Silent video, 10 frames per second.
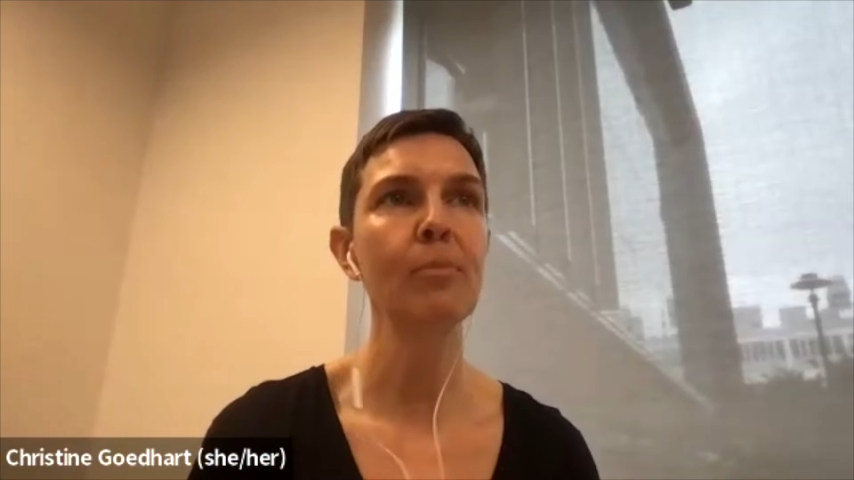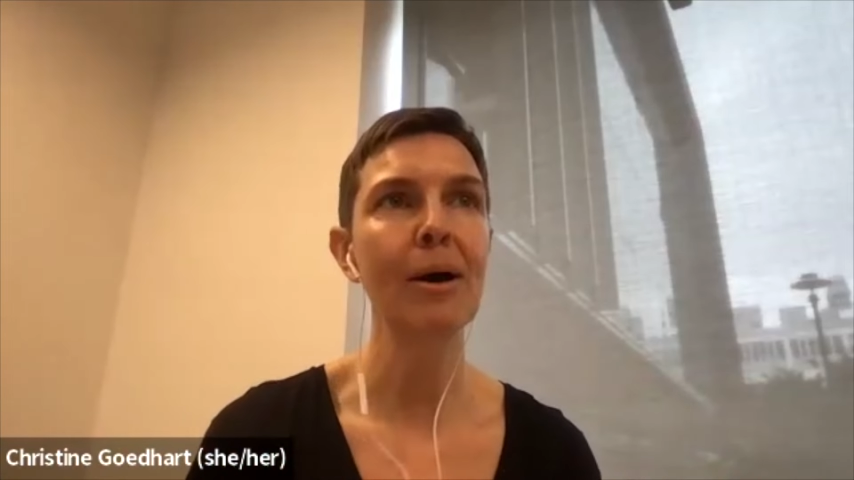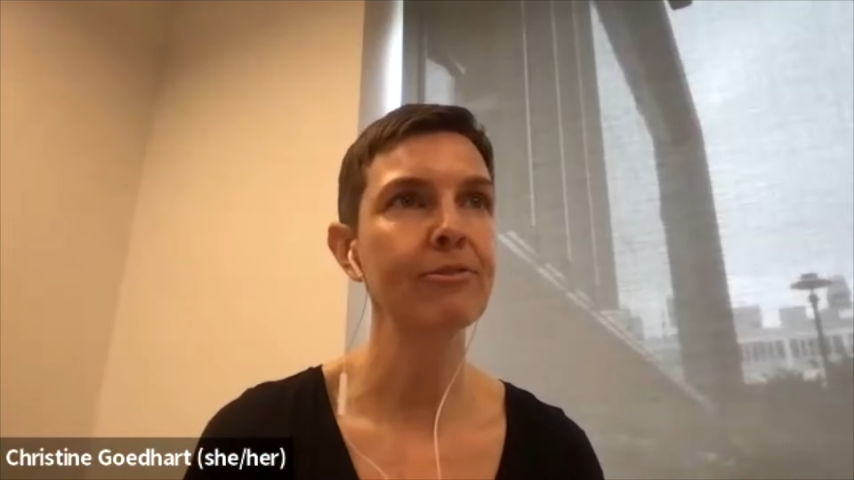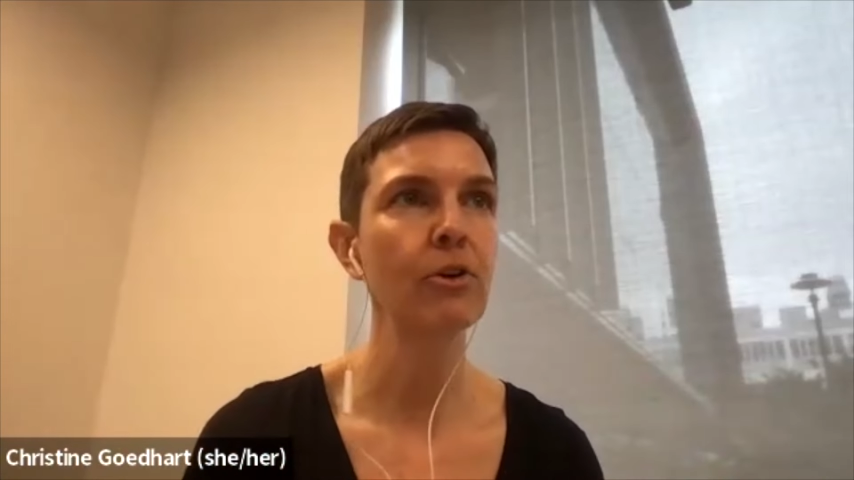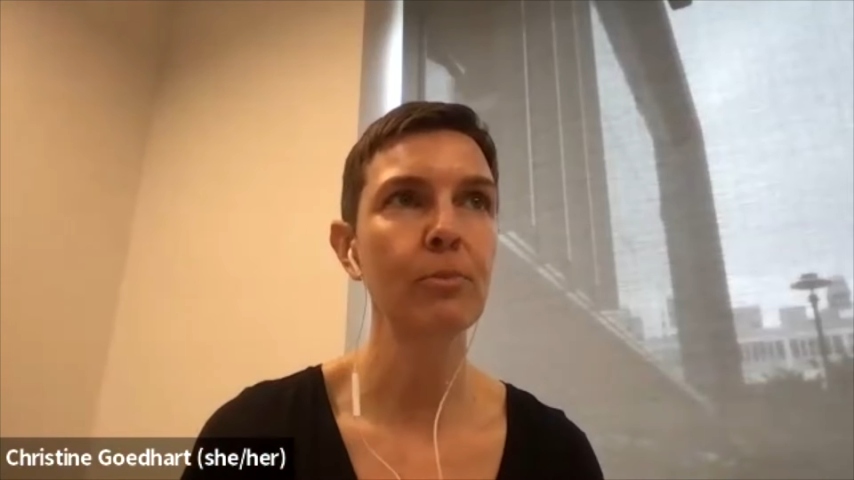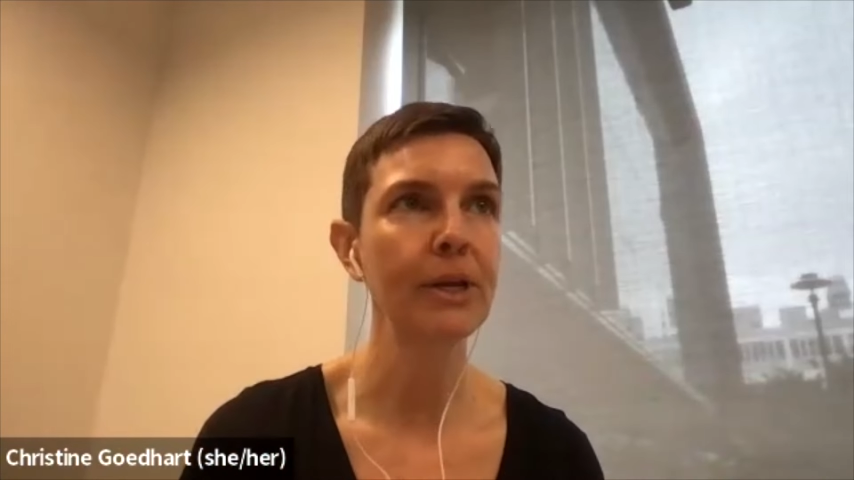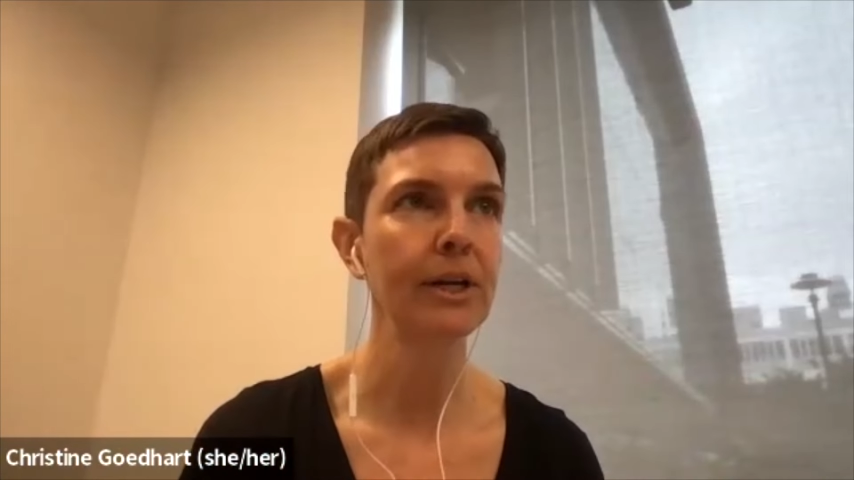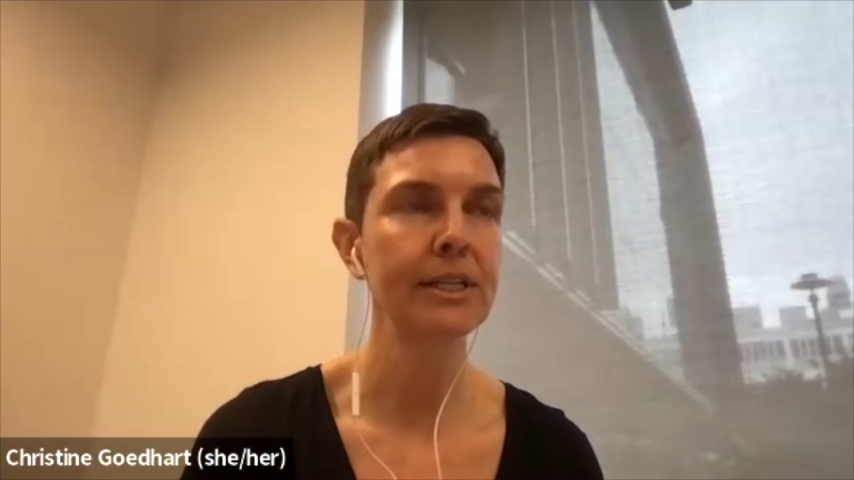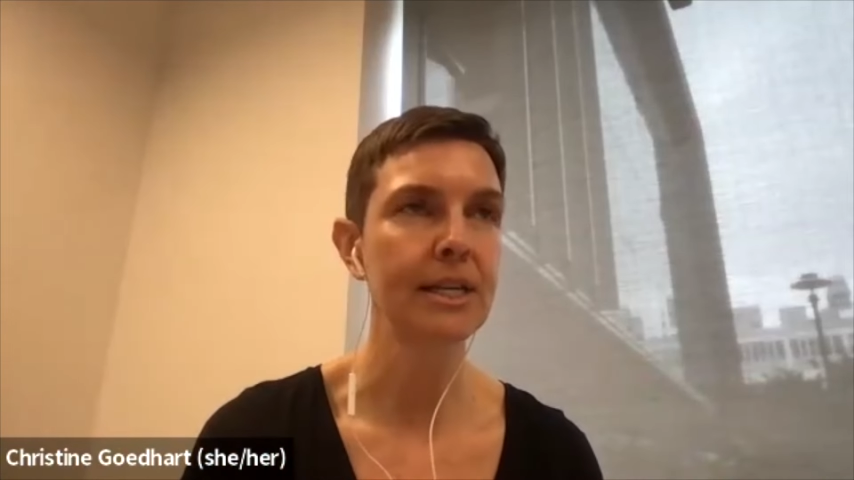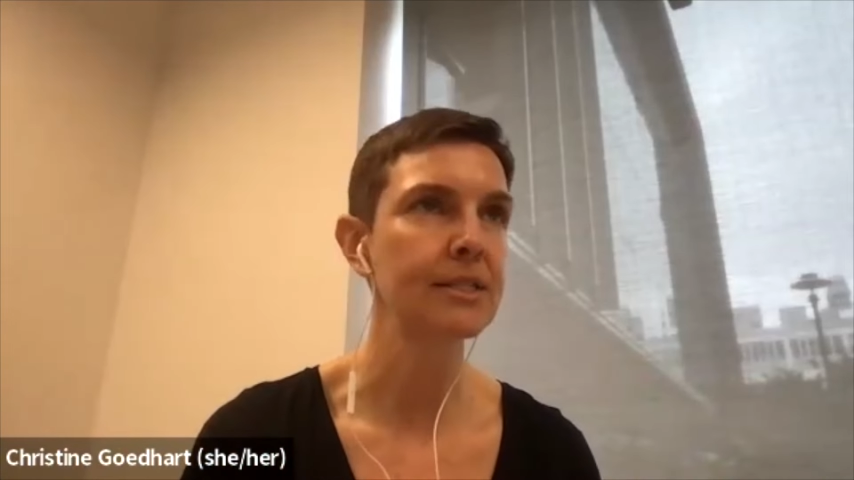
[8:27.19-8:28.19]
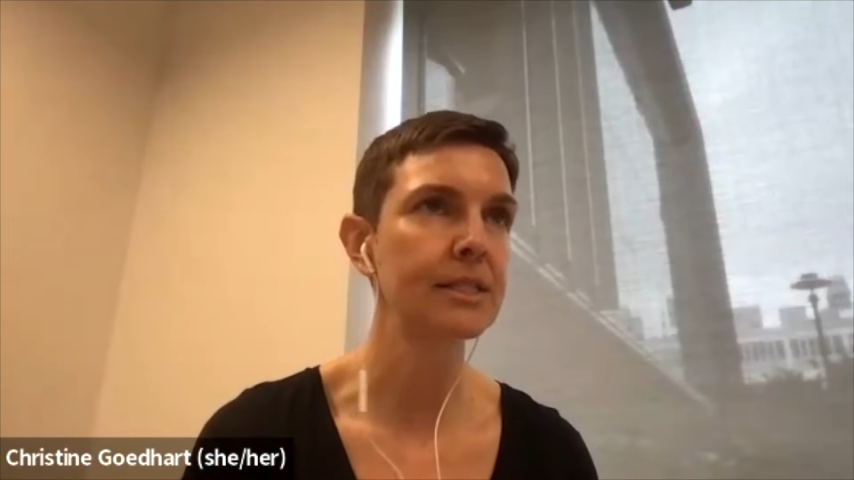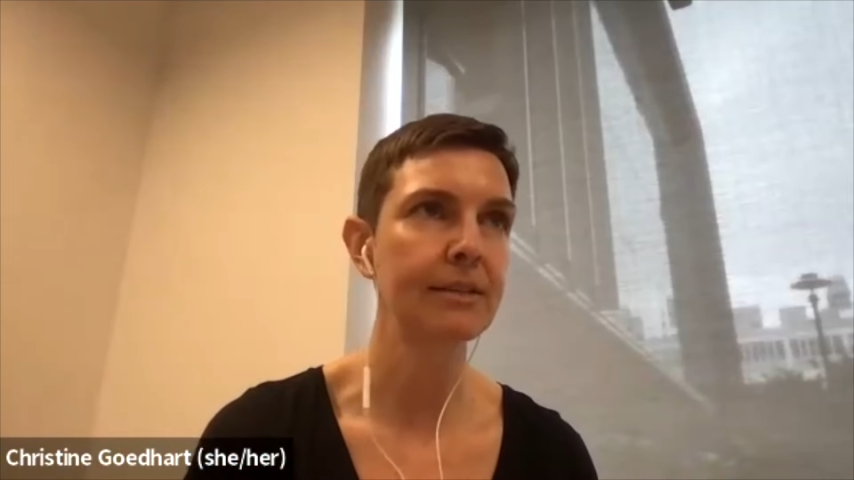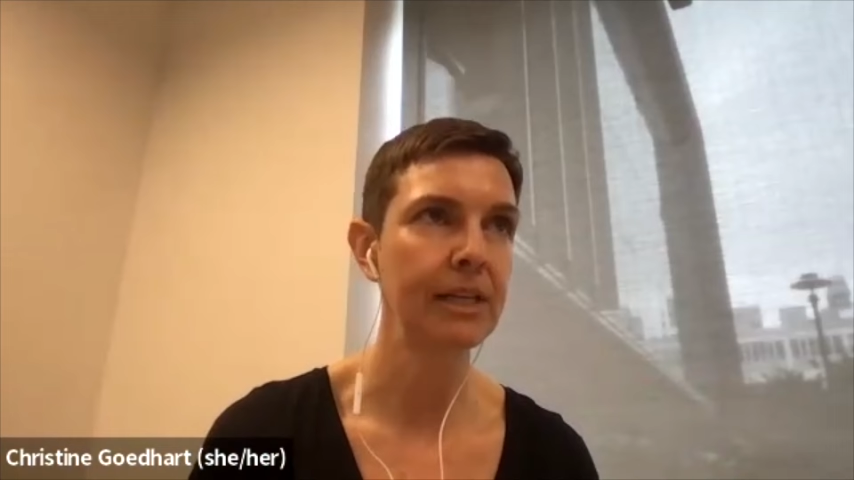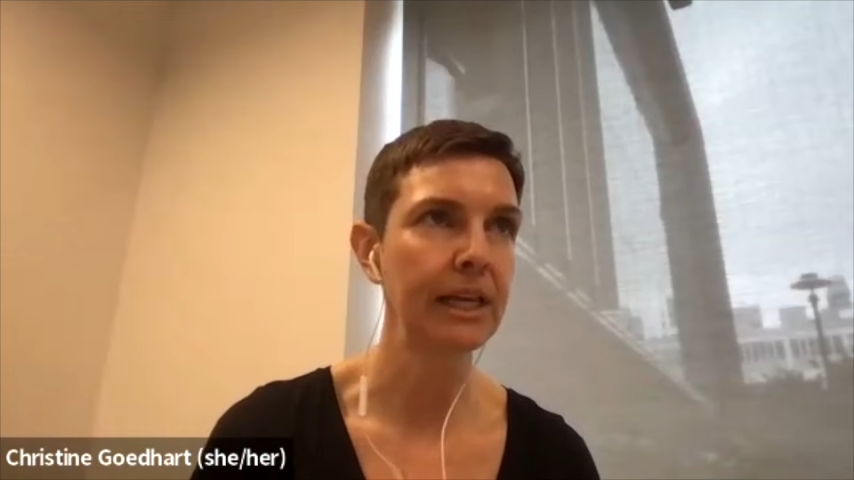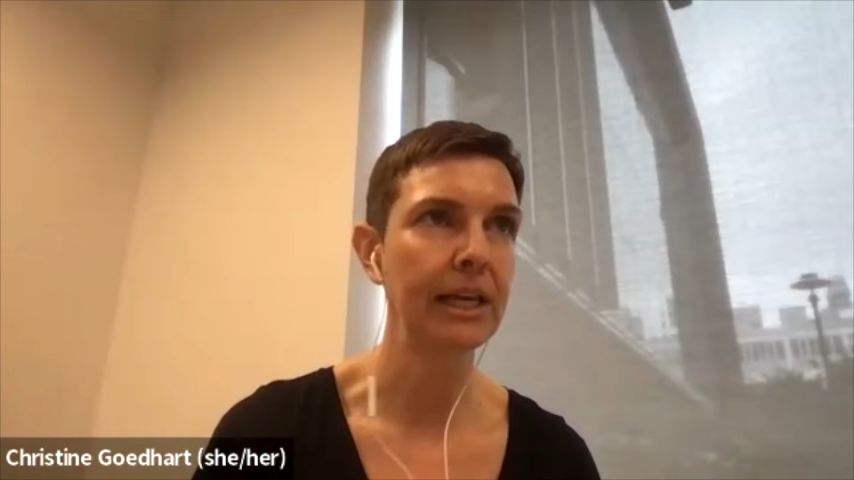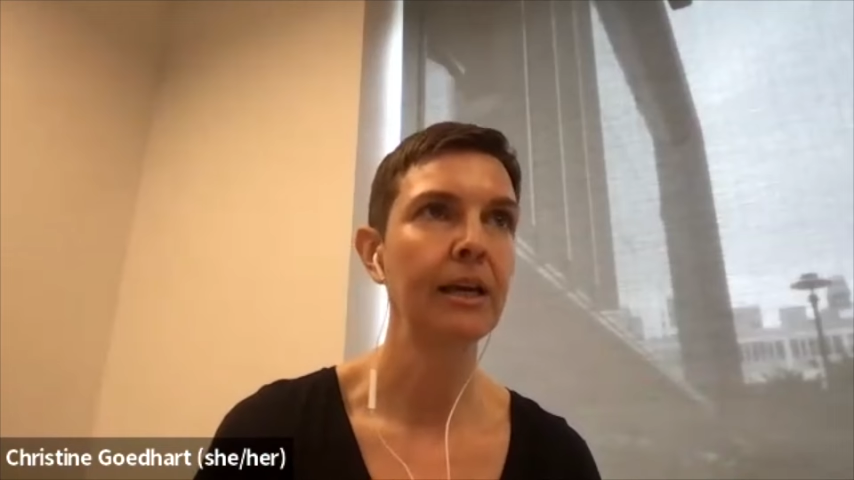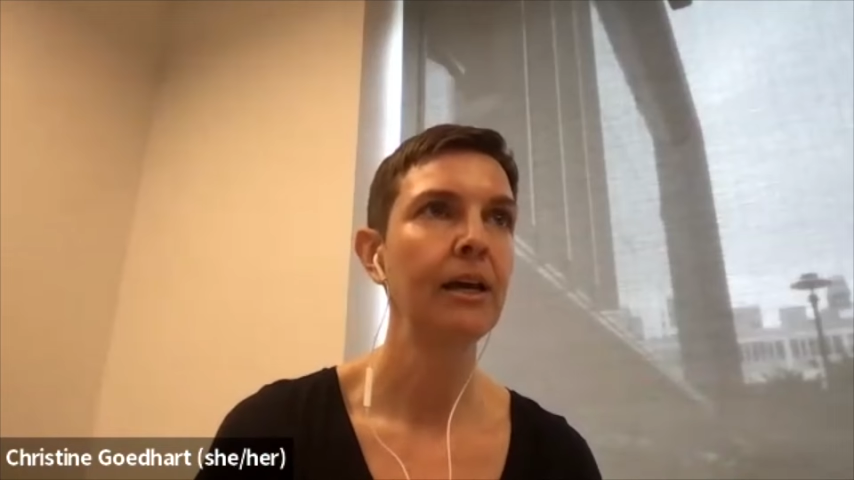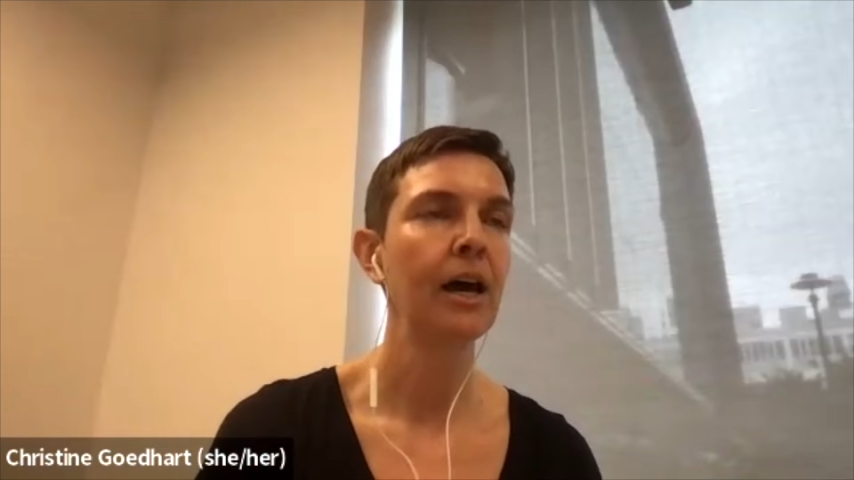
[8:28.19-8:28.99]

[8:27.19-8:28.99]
about photoperiod sensitivity